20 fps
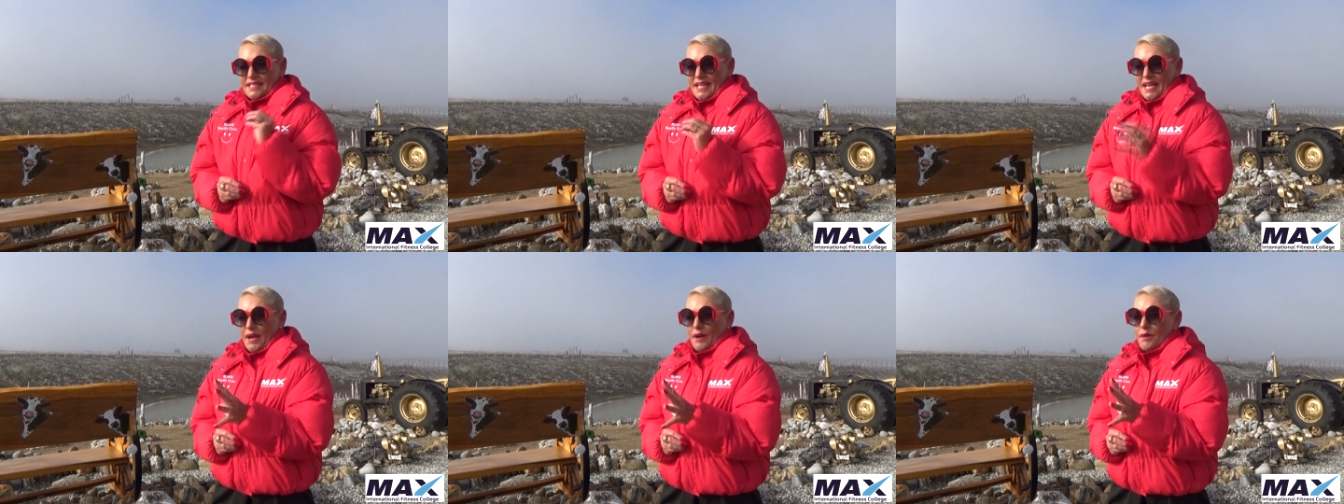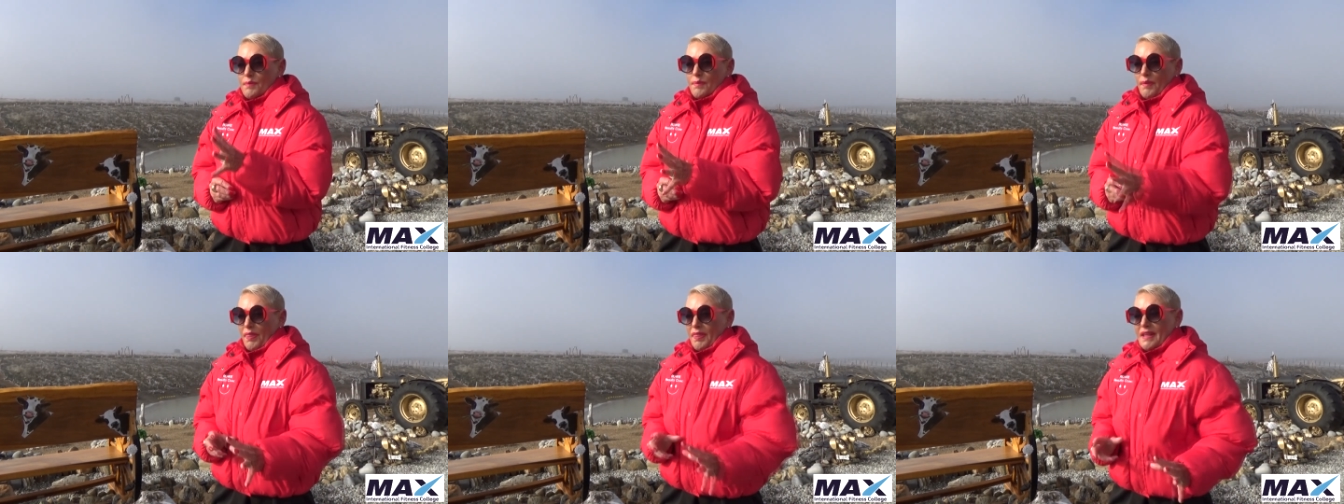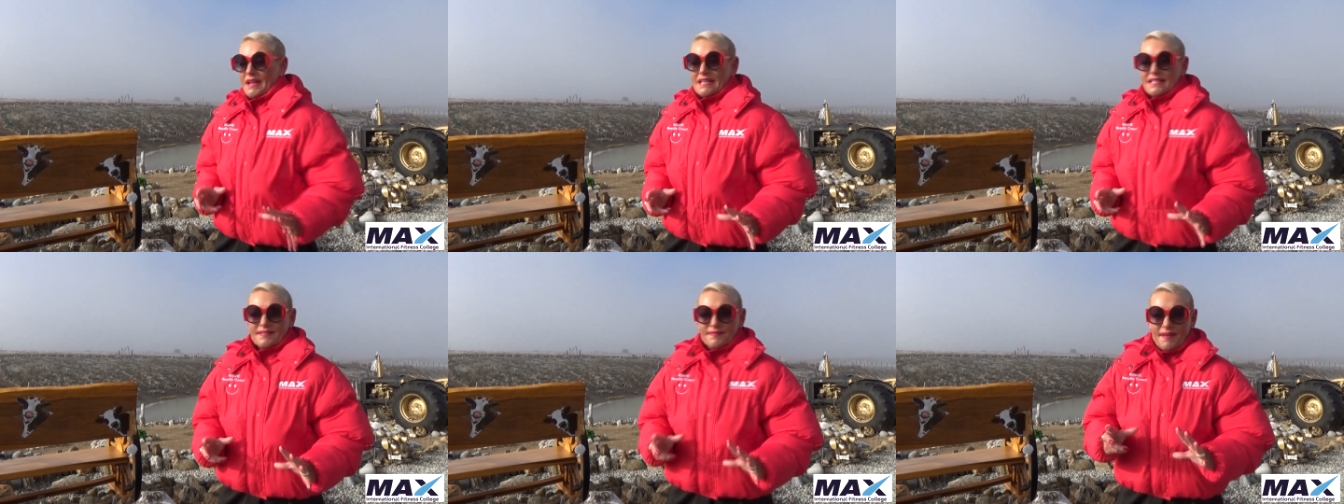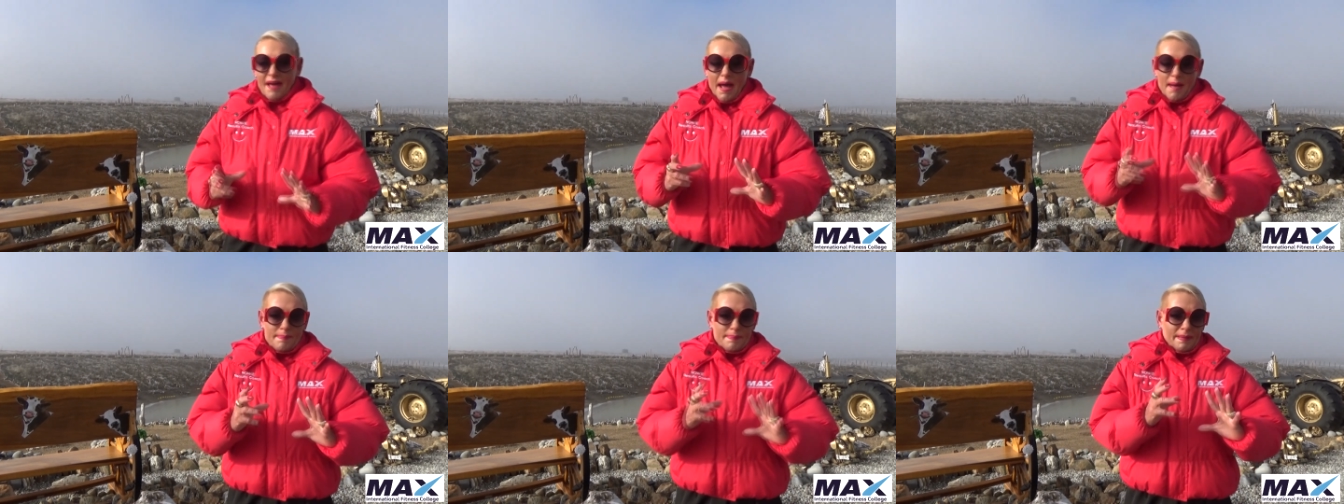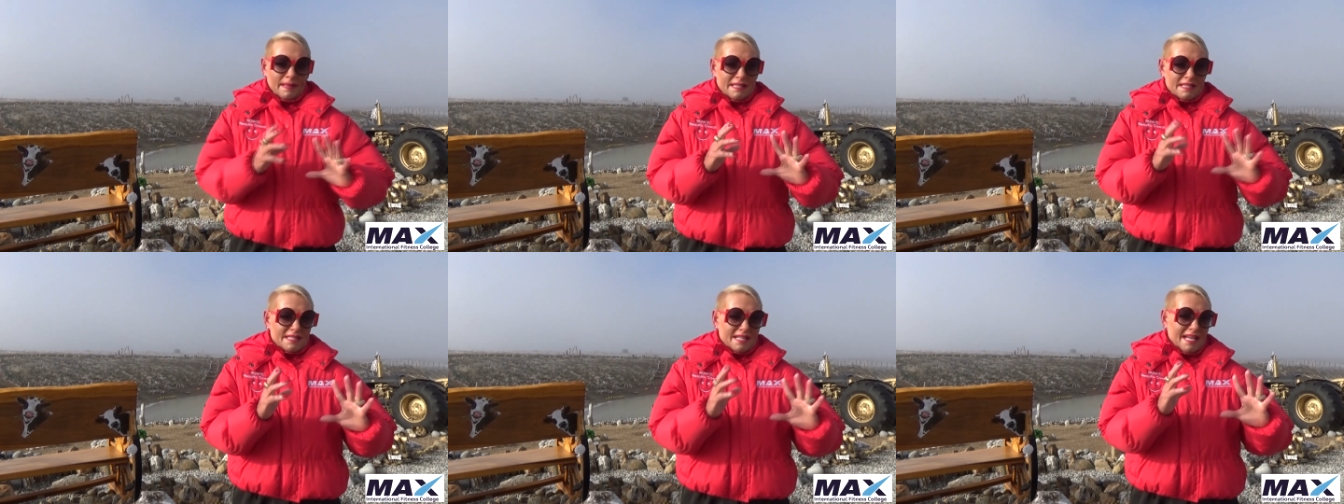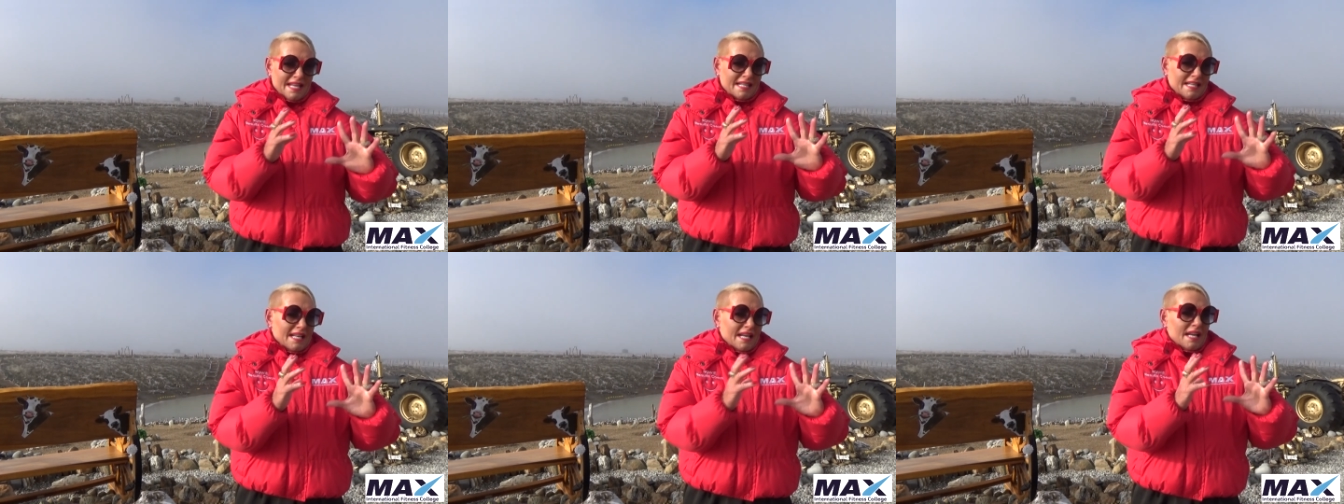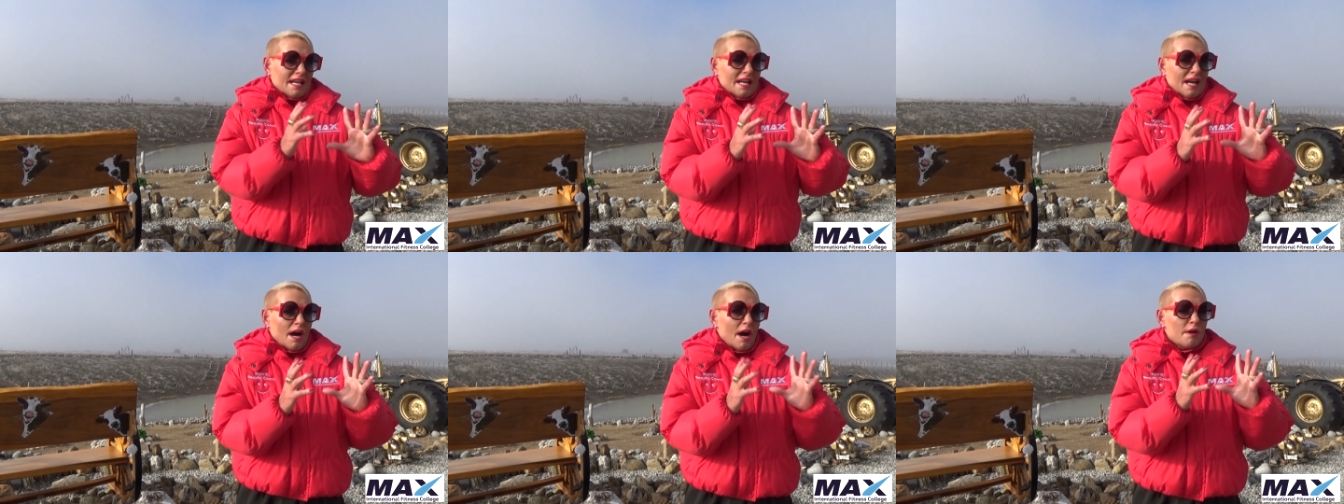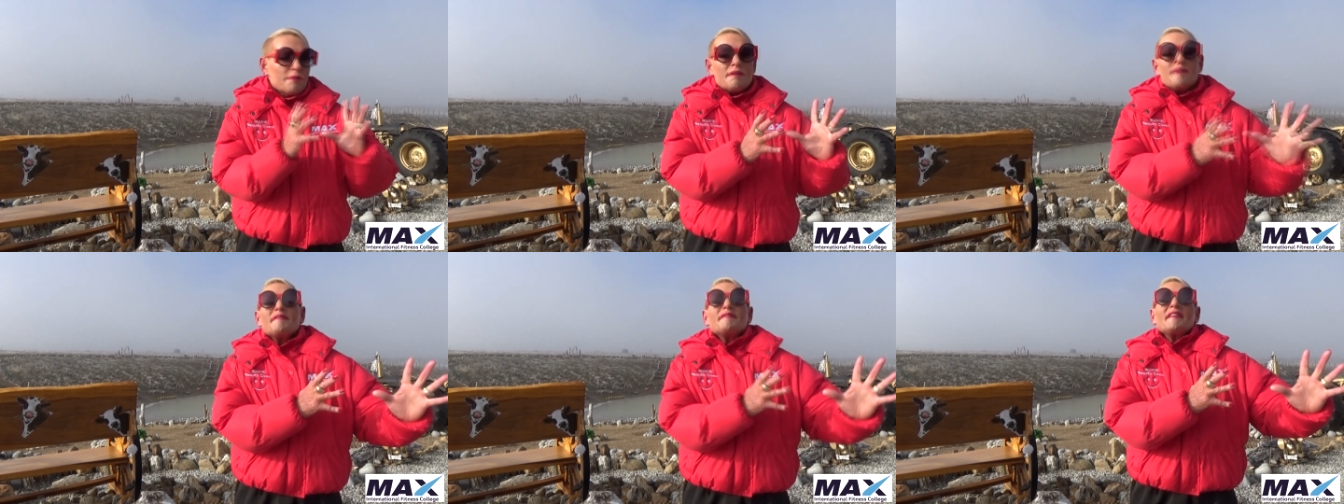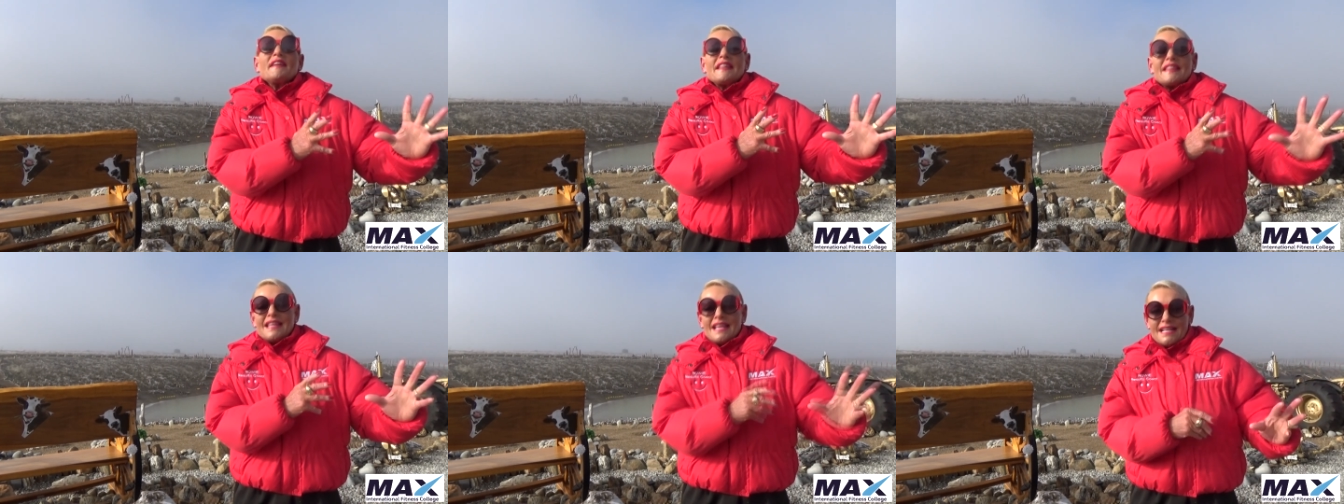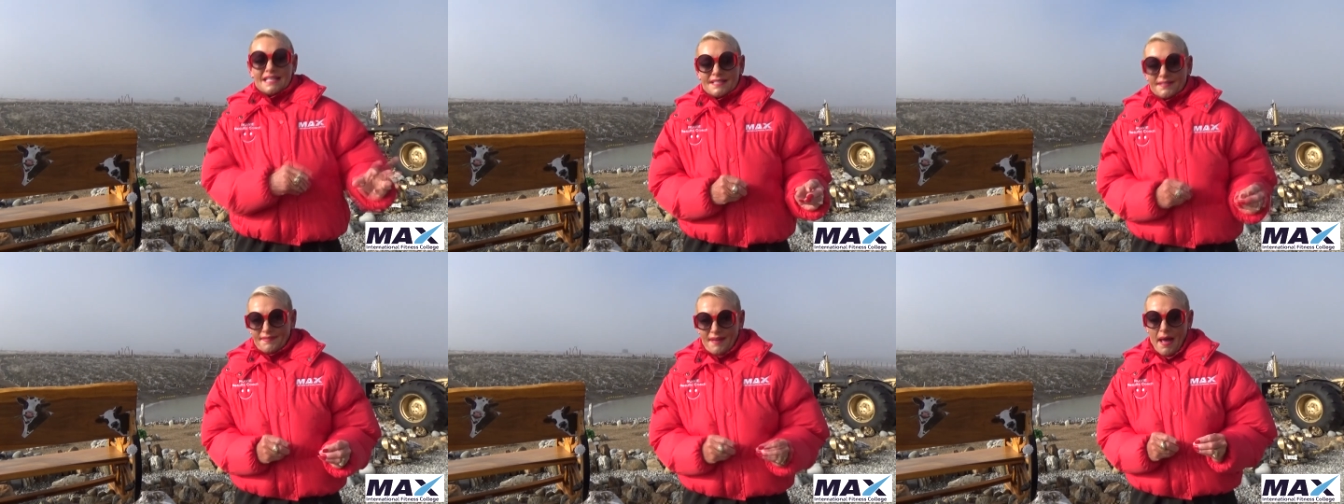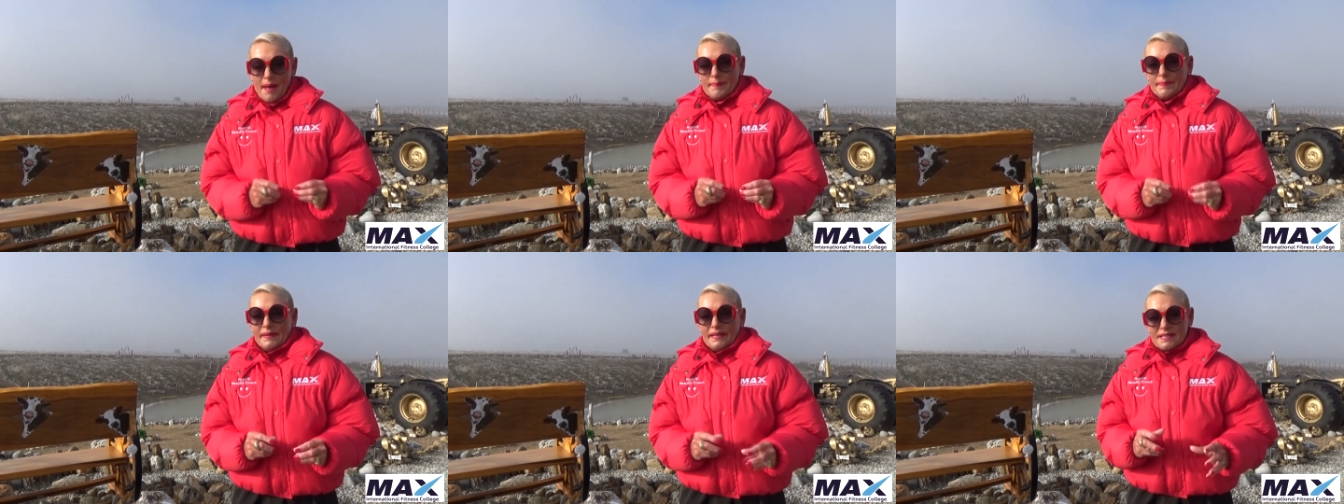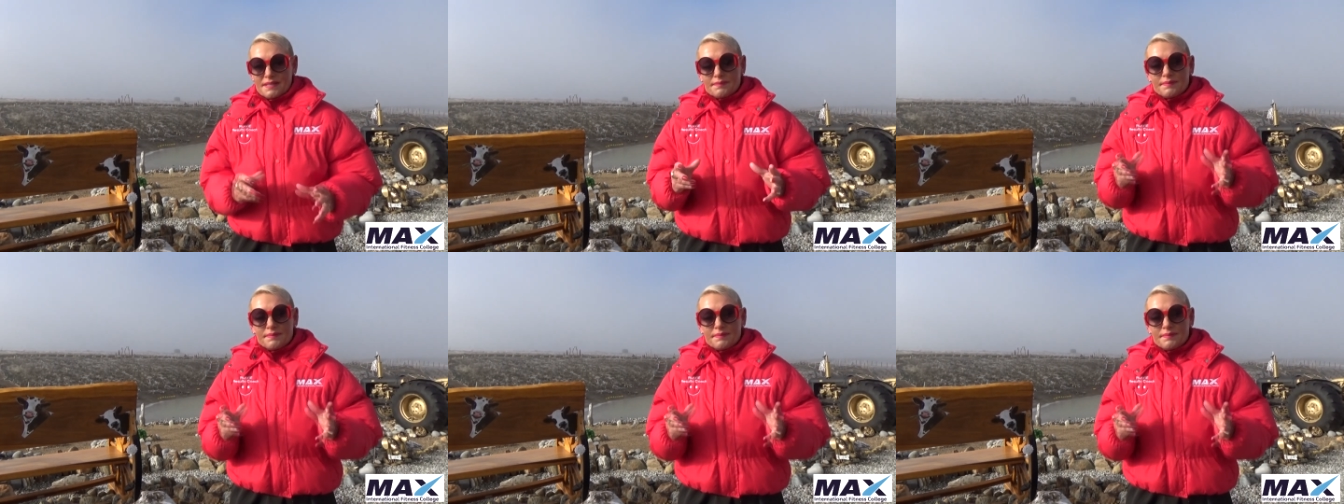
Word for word: terrible things have happened and horrific things have happened.